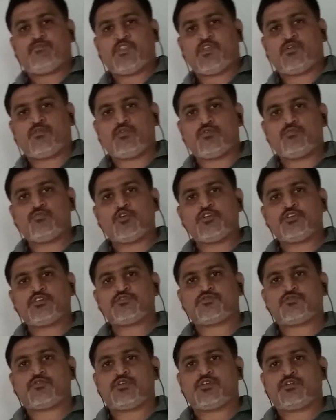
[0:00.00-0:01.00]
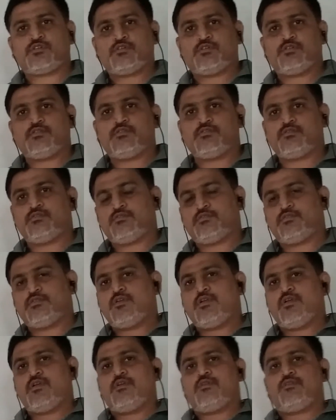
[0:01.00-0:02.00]
Good morning, student.
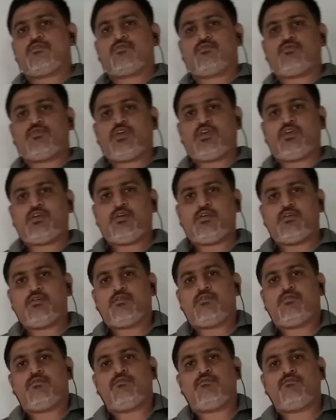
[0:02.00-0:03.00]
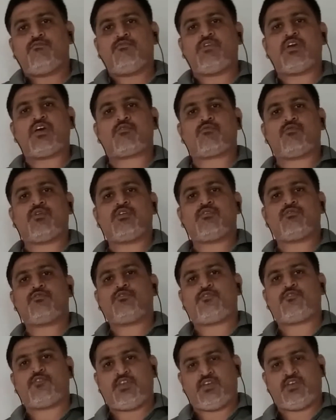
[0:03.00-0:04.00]
Today we are going
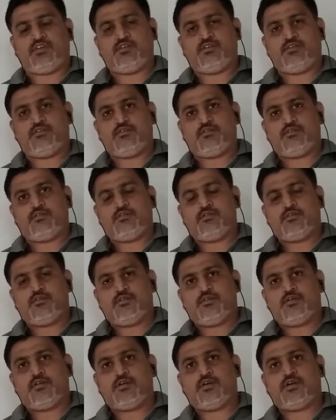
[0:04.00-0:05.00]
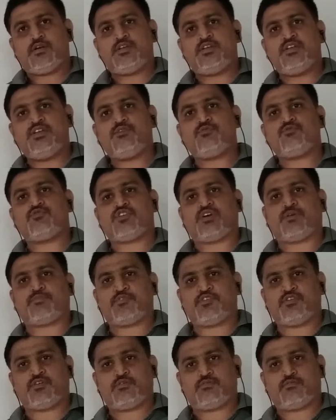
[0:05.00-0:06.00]
to see a new
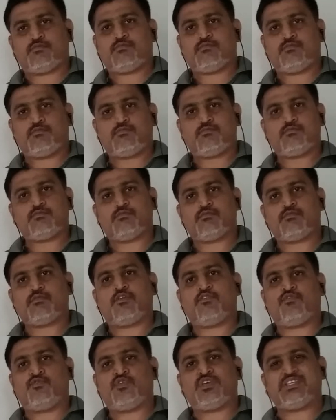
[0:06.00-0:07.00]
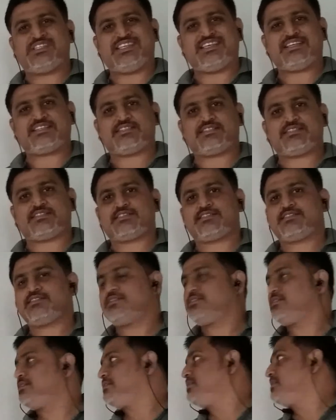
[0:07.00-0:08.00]
chapter of
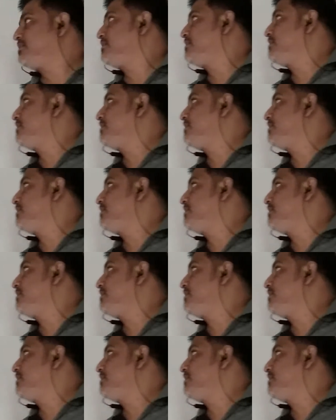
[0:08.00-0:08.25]
physics,